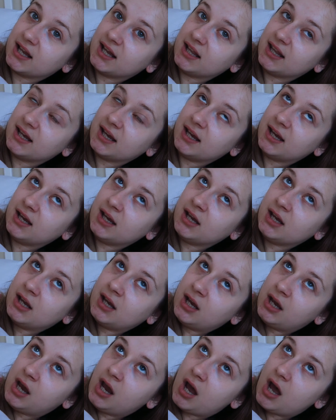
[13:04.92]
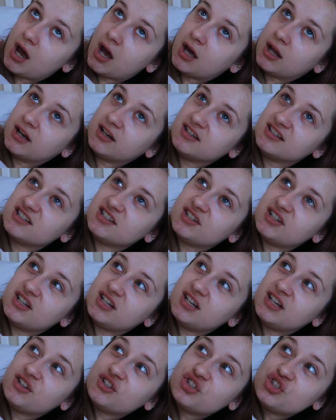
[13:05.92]
lately. And
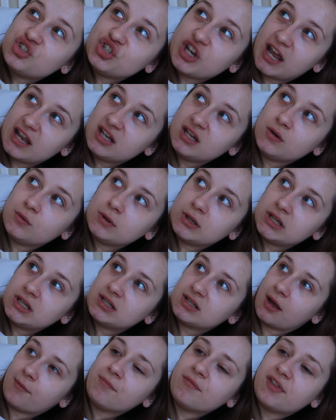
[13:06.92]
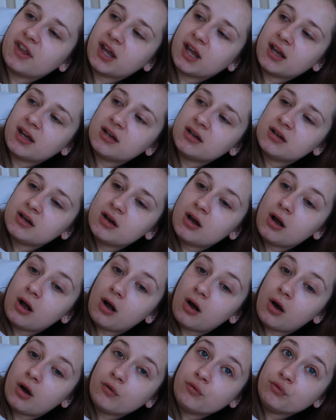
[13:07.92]
it's genuinely something
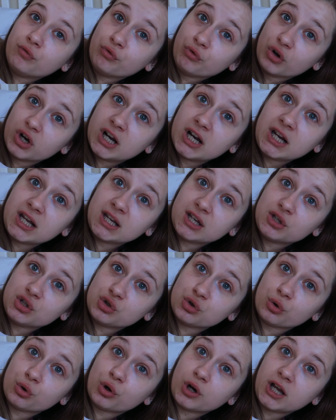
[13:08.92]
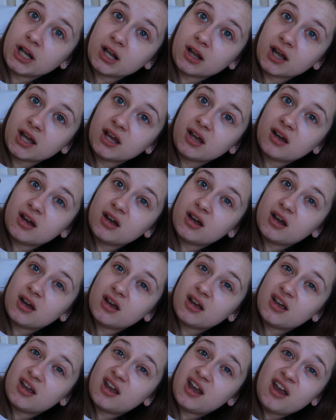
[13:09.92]
I really enjoy. Like,
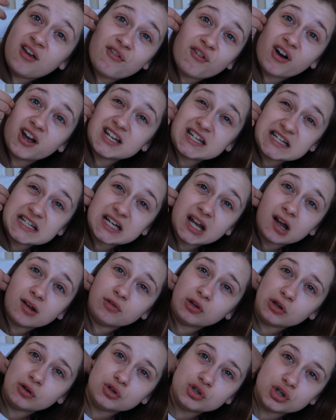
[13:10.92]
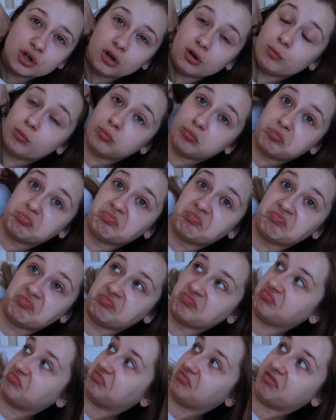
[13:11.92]
if I didn't have YouTube,
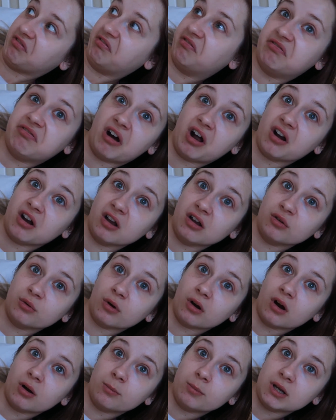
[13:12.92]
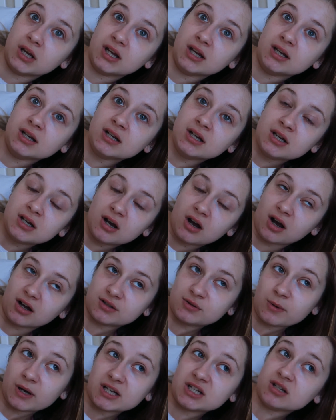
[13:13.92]
fuck knows where I'd be. I
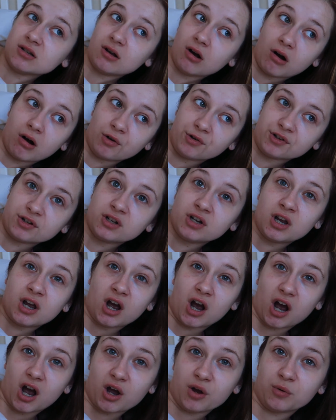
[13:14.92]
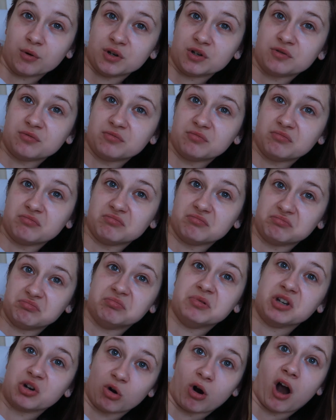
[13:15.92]
swear to God, I would
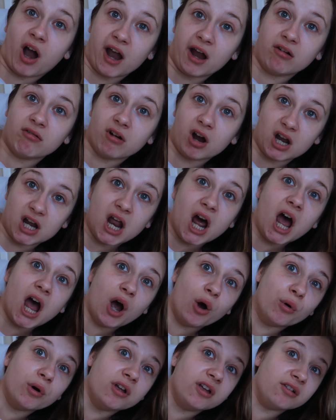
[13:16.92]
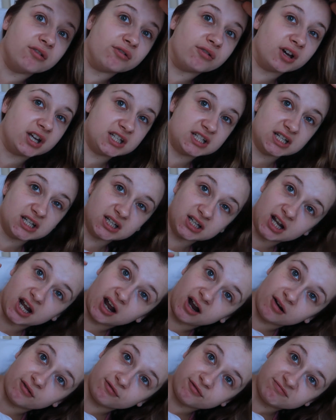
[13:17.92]
be crying right now if I didn't
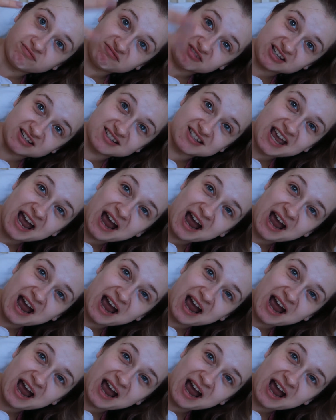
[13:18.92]
have this